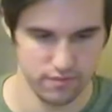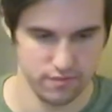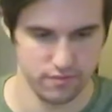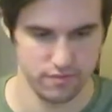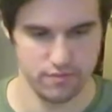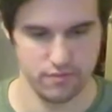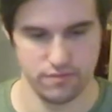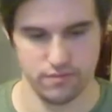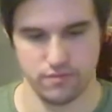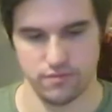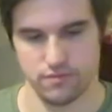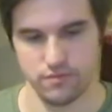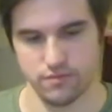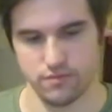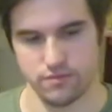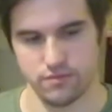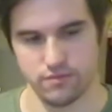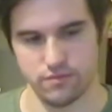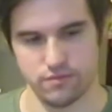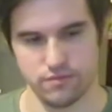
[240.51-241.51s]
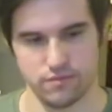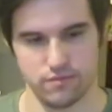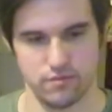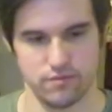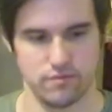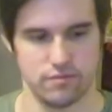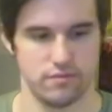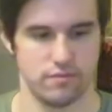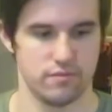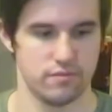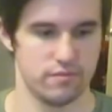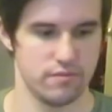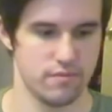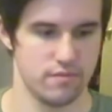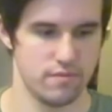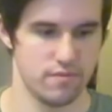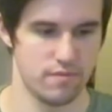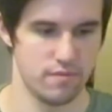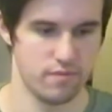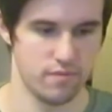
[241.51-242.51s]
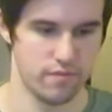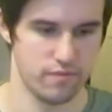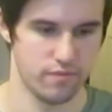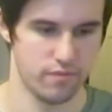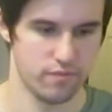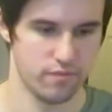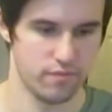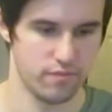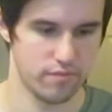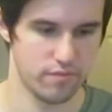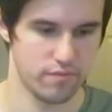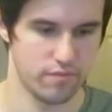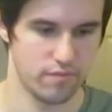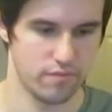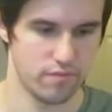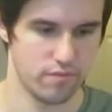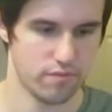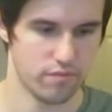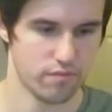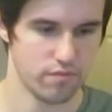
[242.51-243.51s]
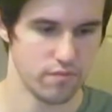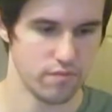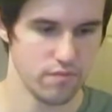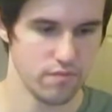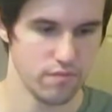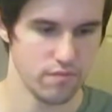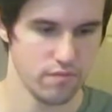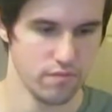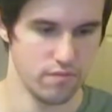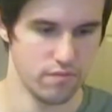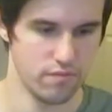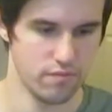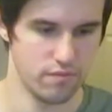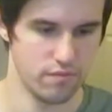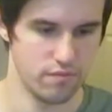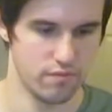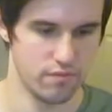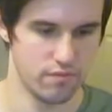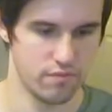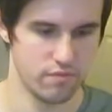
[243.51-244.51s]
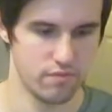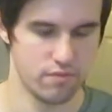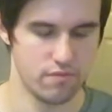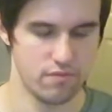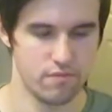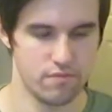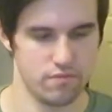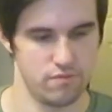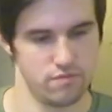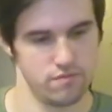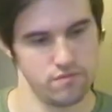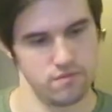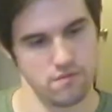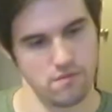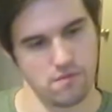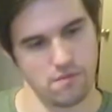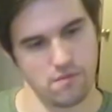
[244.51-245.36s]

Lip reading: No words are spoken by the person on screen.